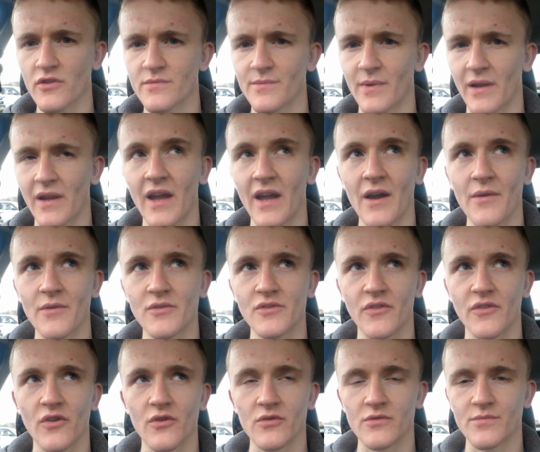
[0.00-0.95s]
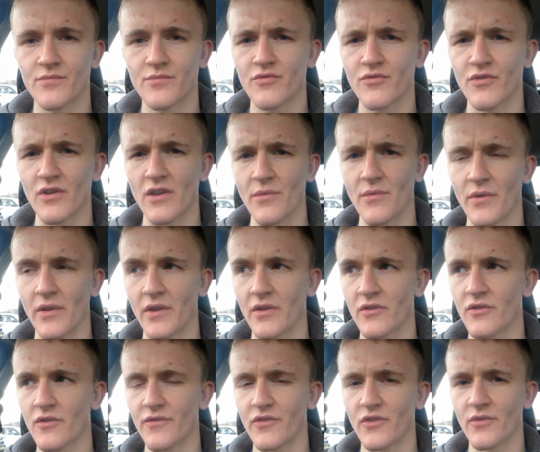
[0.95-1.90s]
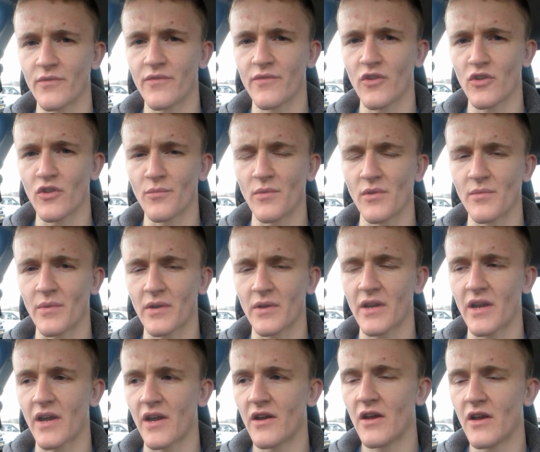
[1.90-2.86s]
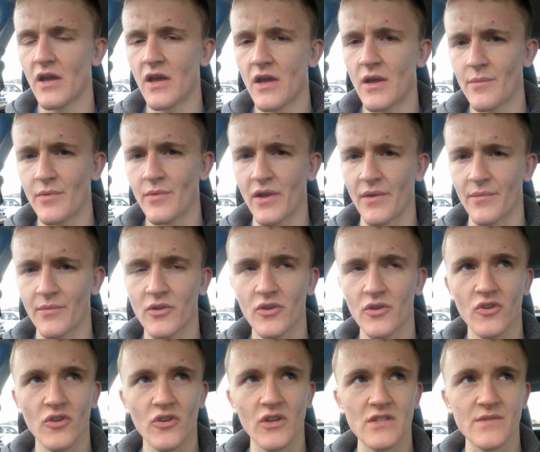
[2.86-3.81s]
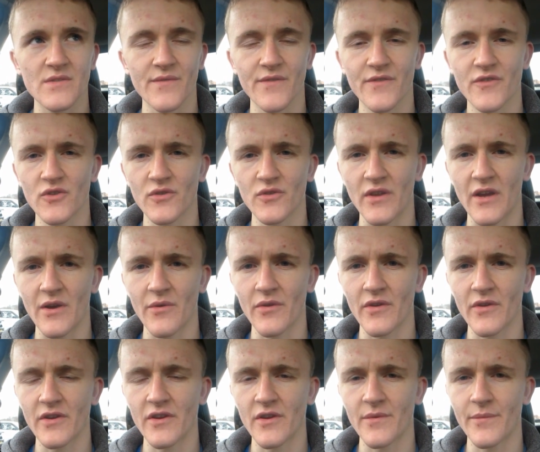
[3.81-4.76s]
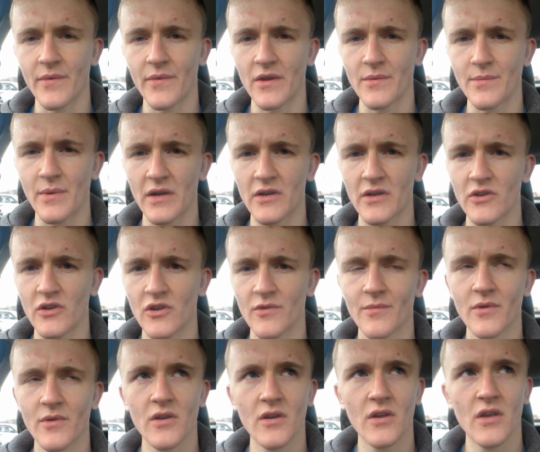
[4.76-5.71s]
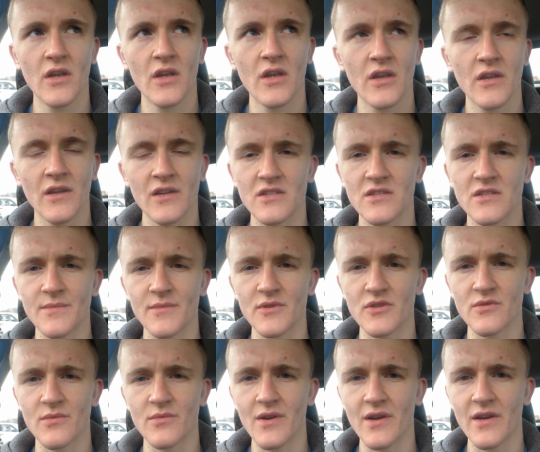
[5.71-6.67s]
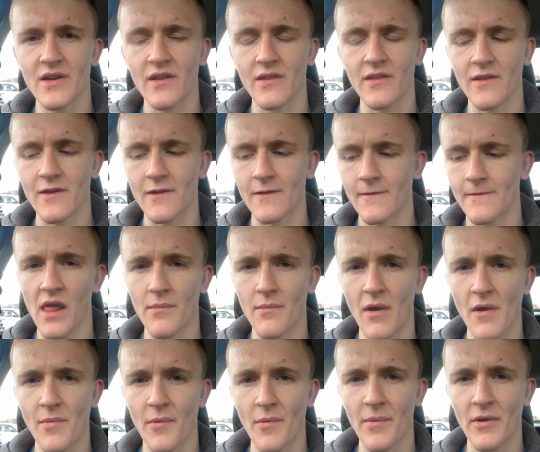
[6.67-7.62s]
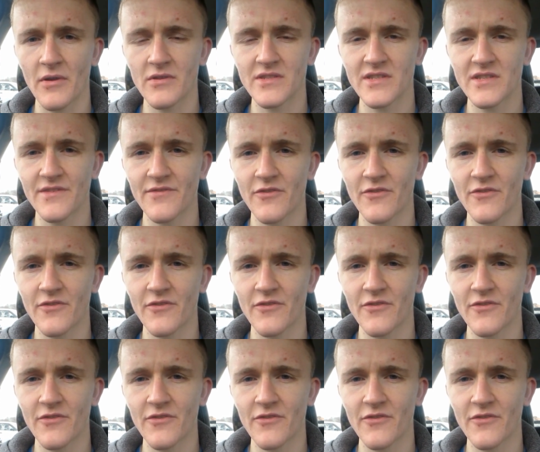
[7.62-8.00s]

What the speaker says: to my car, which I thought was pretty weird. Hopefully he didn't follow me in my car. But yeah, I'm gonna go get some fuel now and then head back home. Get something to eat and then I might pop out and see a